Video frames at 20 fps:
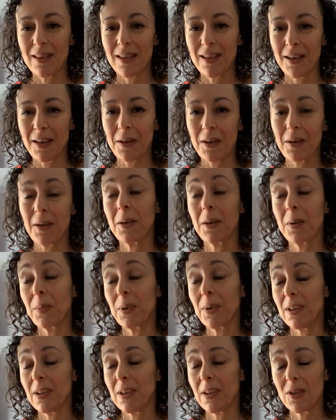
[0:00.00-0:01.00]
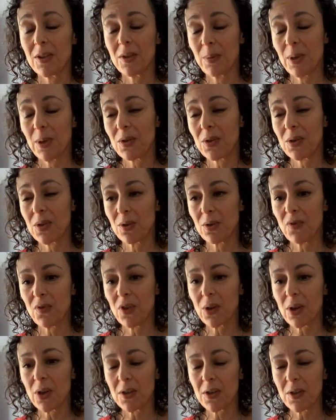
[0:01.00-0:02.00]
their ability to better serve
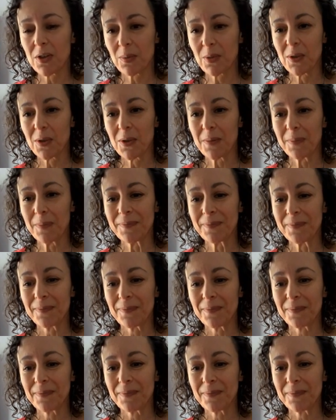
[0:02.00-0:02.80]
their customers.